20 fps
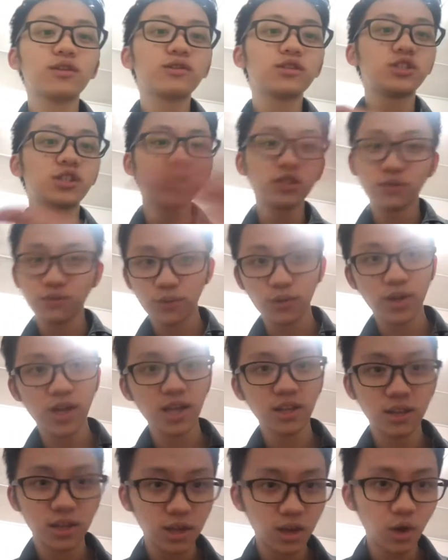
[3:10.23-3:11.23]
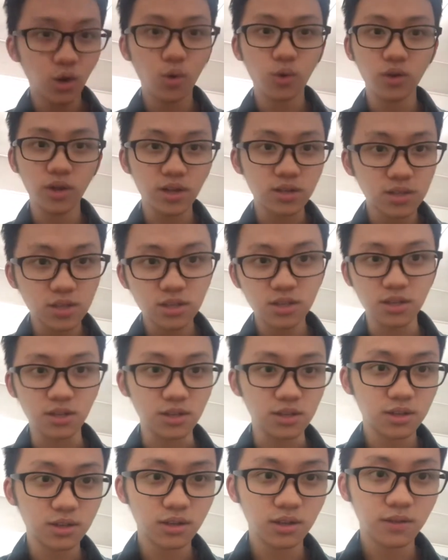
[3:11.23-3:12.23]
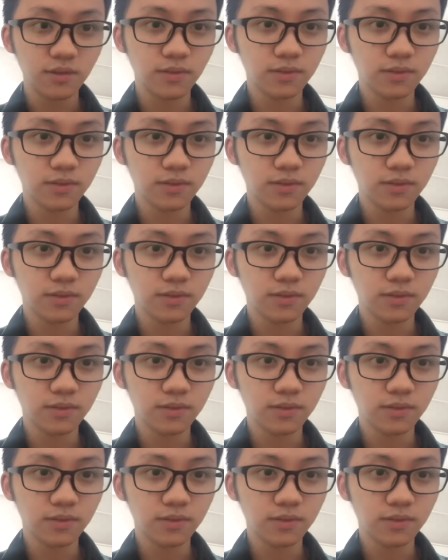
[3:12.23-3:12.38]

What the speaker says: just forget their whole existence.